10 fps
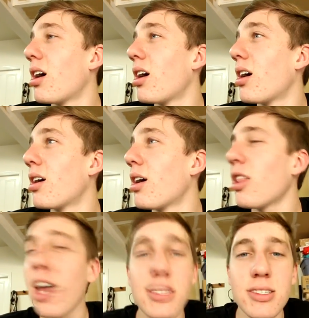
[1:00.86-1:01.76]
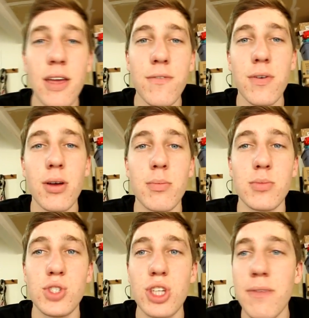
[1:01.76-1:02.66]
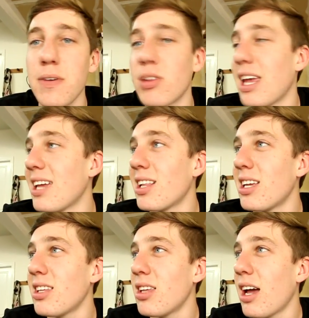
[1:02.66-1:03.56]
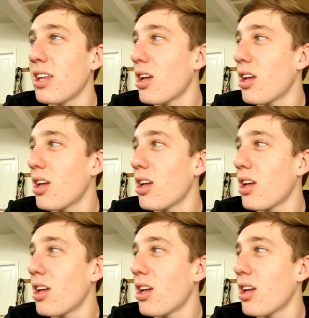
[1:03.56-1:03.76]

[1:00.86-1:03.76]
uh, a lot of stuff from Sheffield, England, I